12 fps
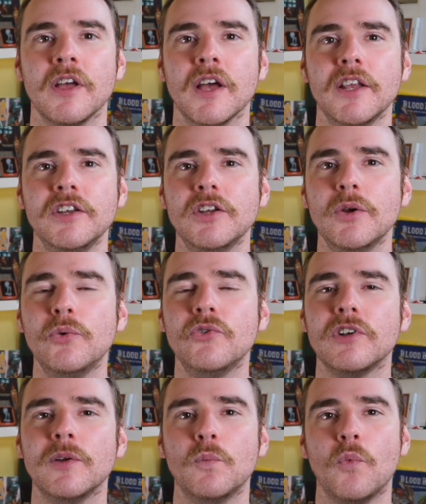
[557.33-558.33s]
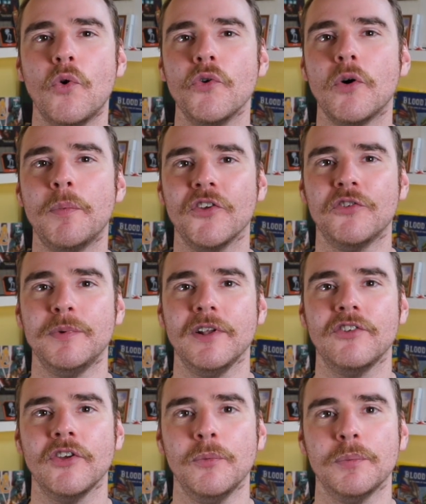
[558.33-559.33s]
and usually 1 or possibly
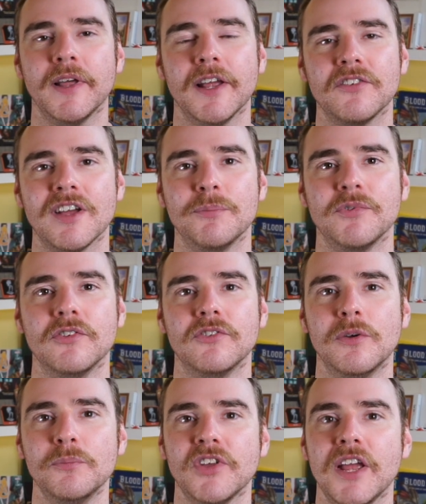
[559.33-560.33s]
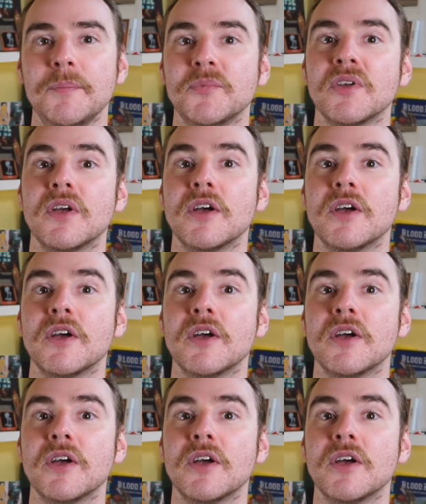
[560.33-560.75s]
2 player types in some teams,